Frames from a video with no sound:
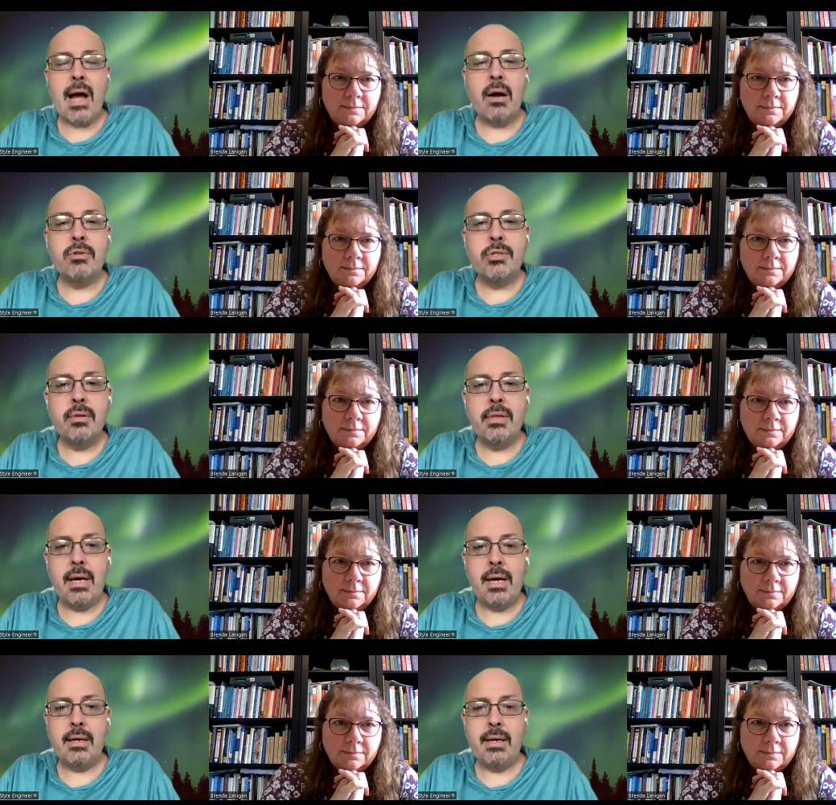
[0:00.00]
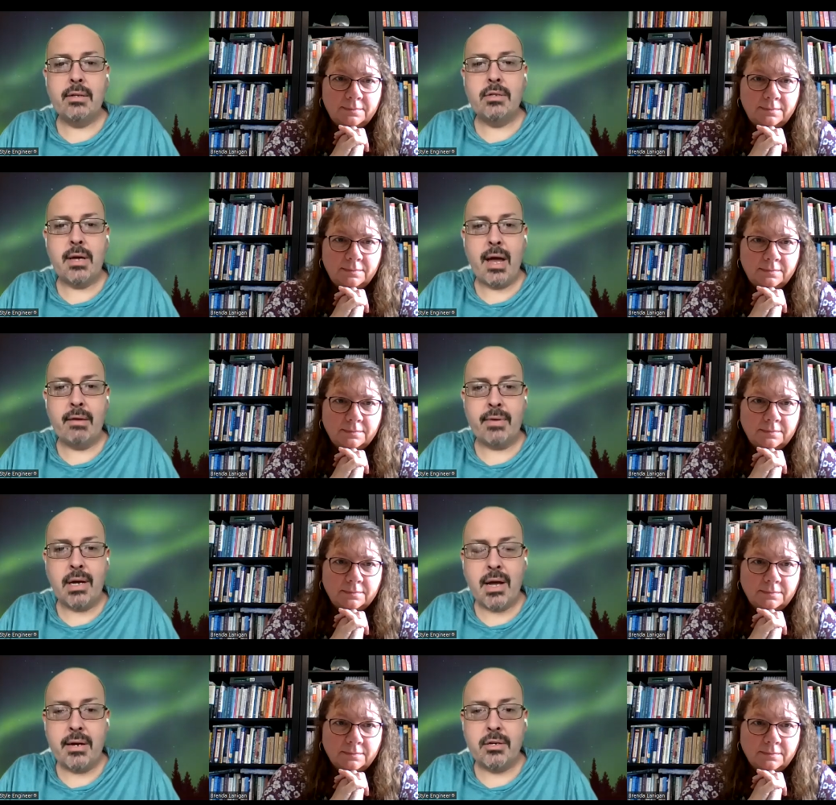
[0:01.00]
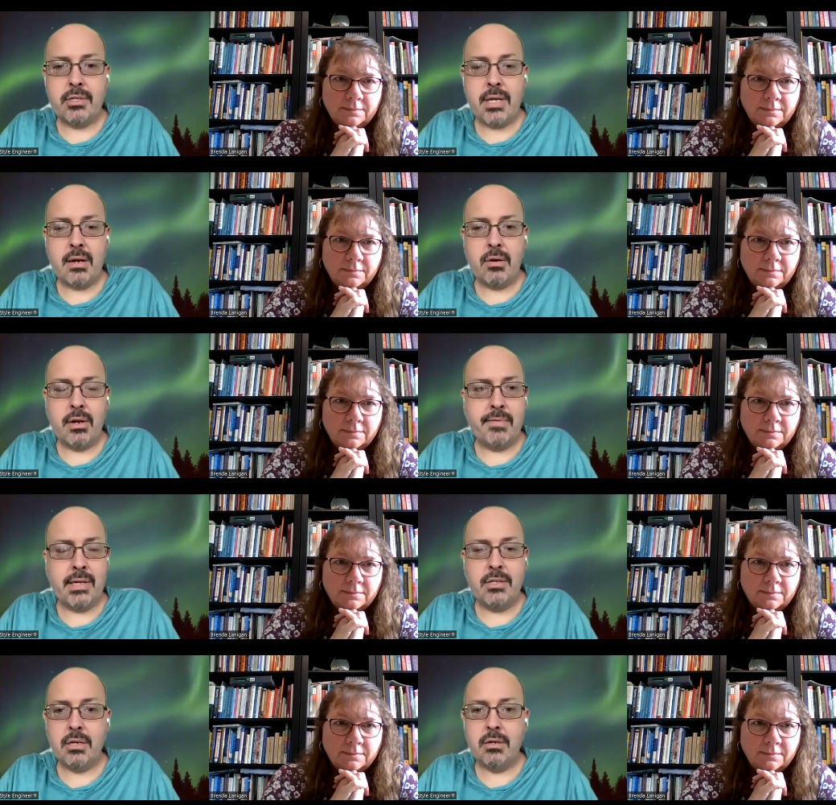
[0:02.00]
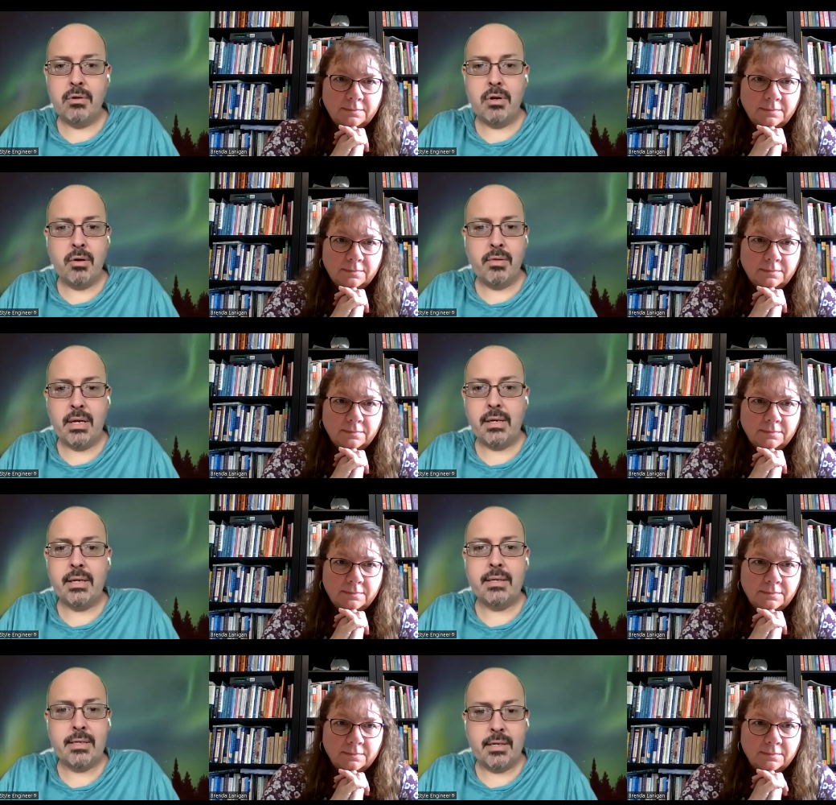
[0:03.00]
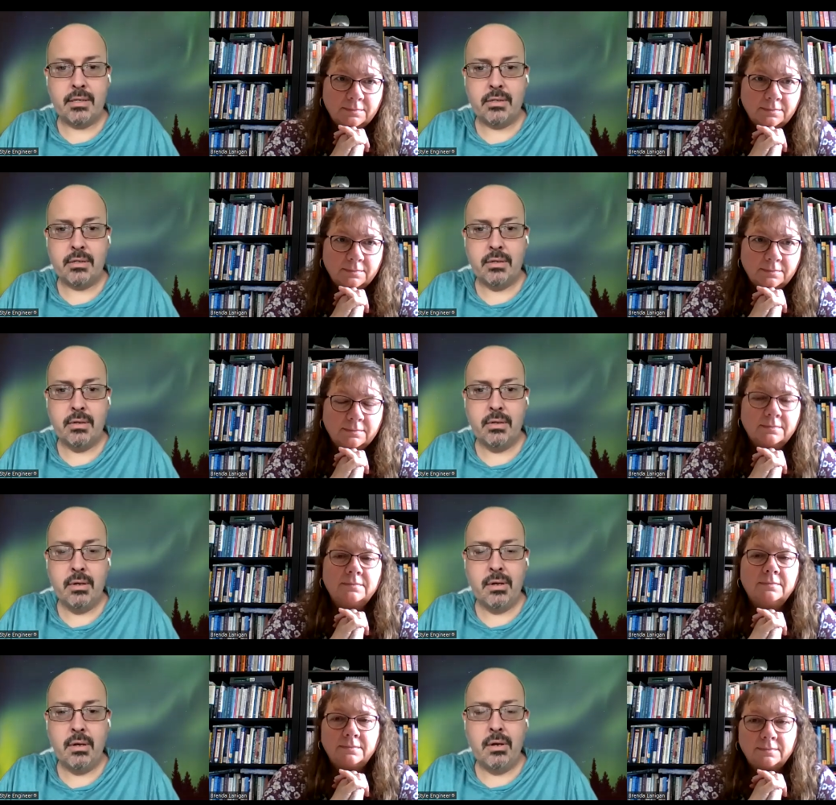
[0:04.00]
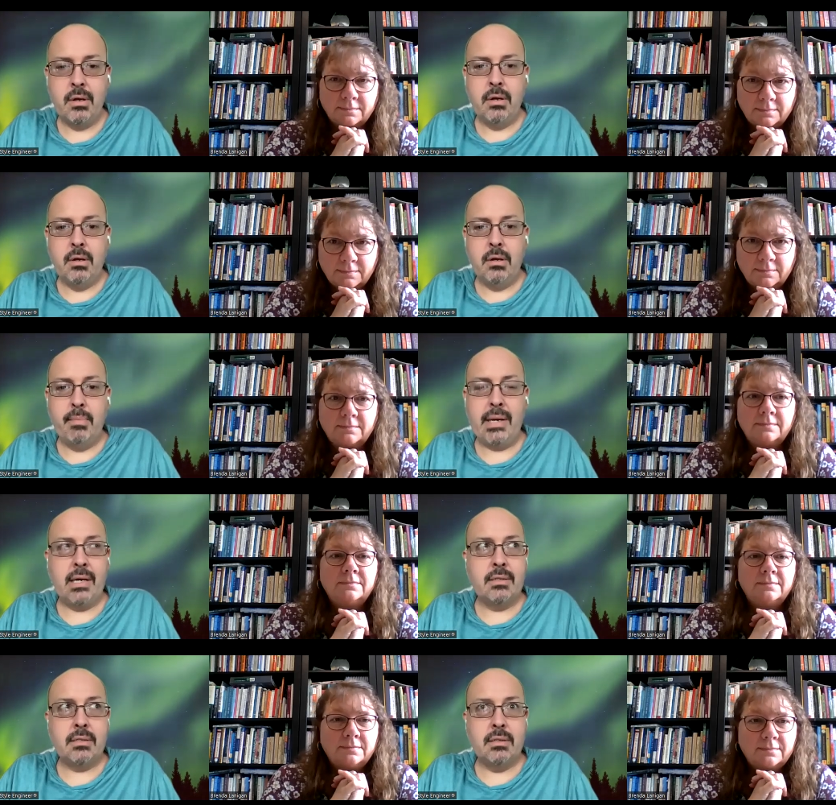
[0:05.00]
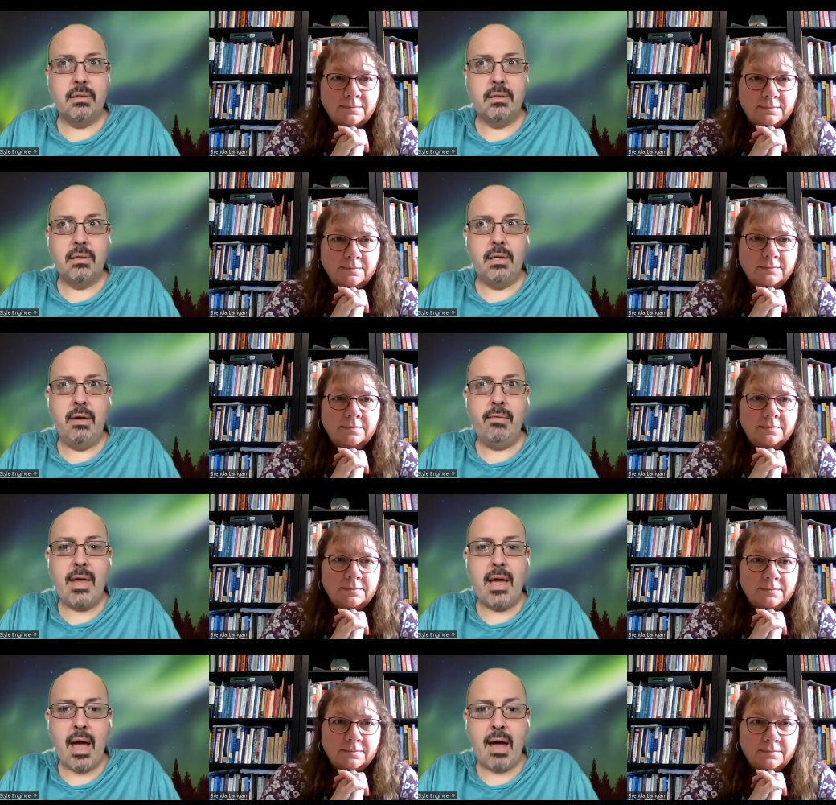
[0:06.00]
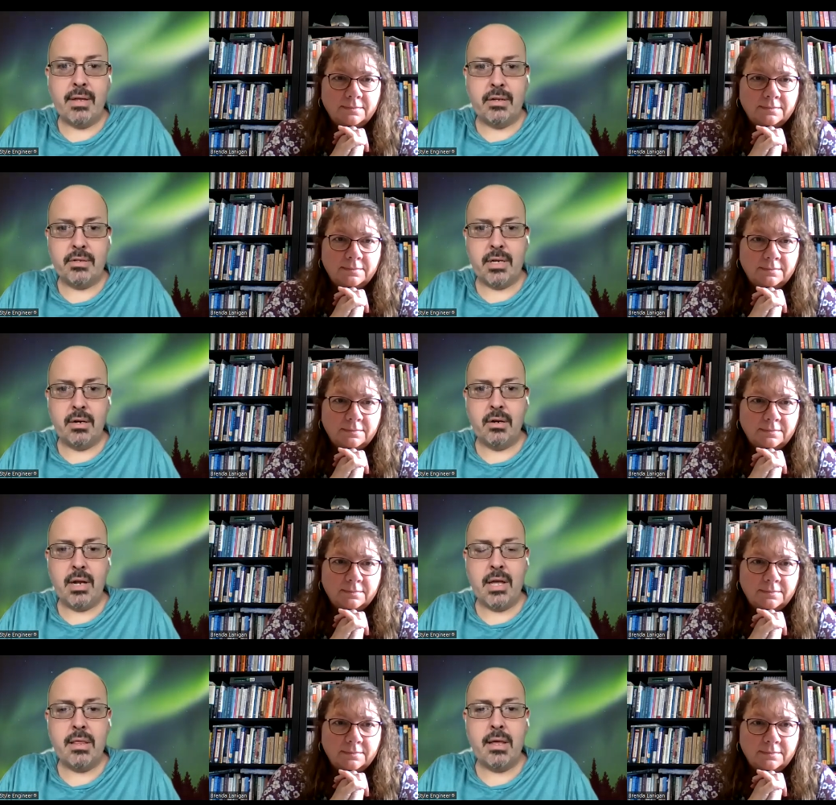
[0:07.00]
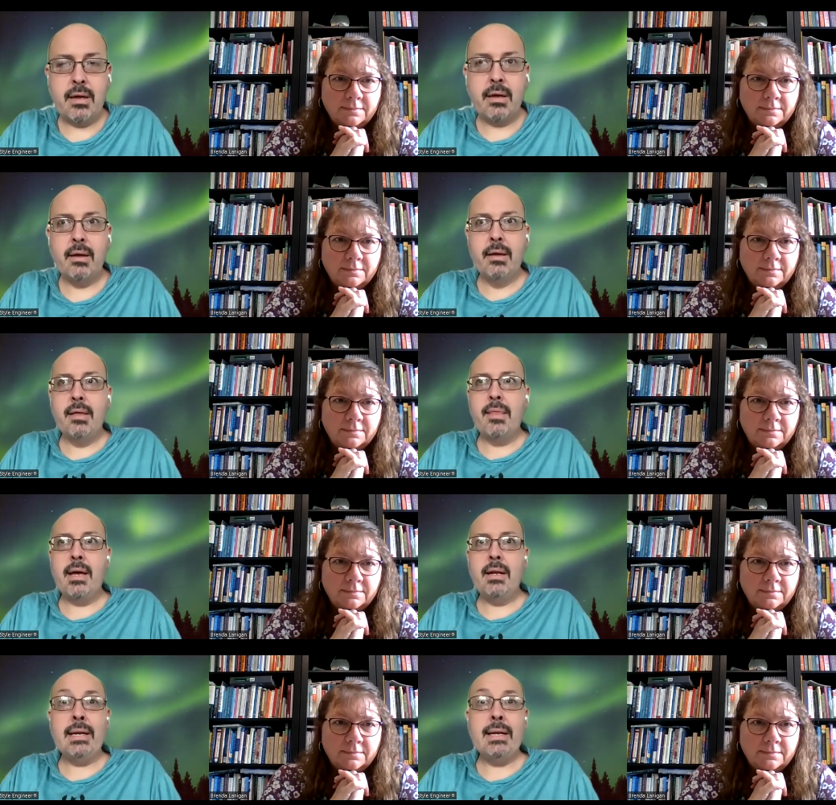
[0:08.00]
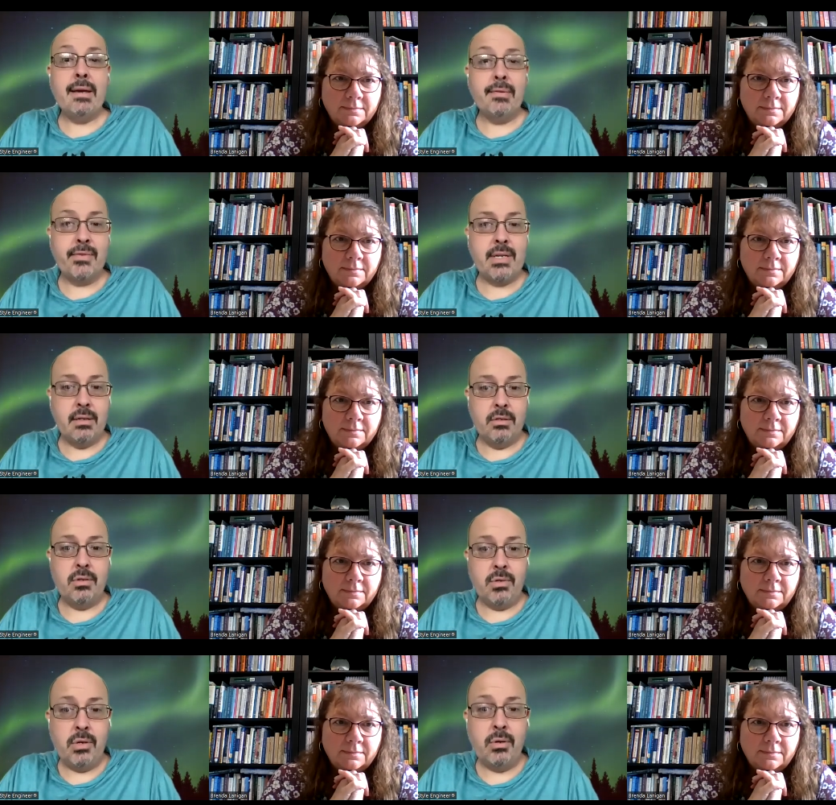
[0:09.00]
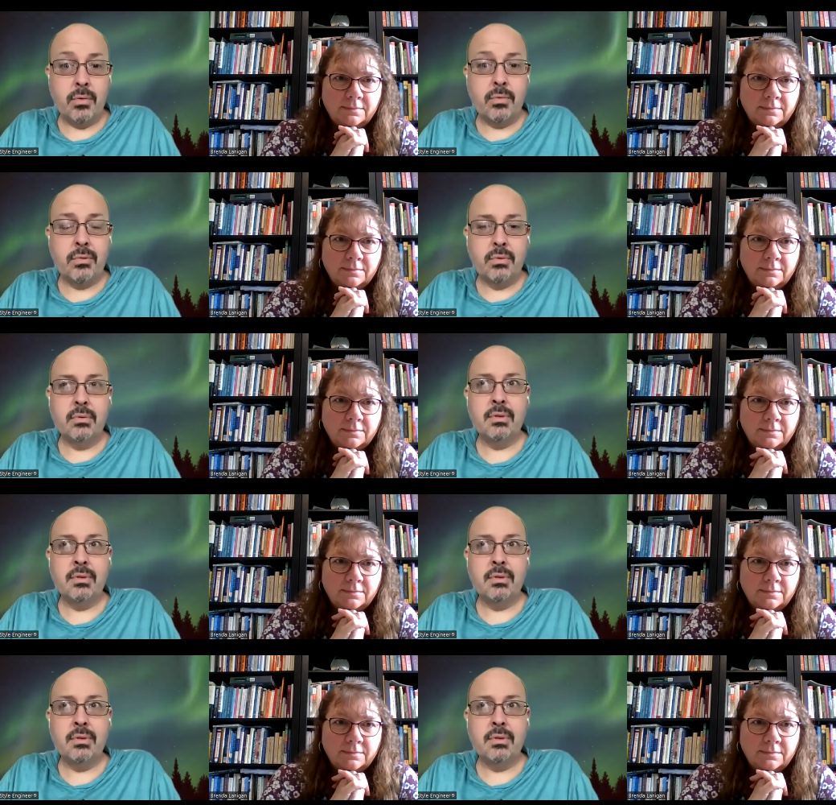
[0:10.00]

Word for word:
Speaker 1: how do they get to have a higher standard if they don't know that it exists because if they have that standard and they then gift it to you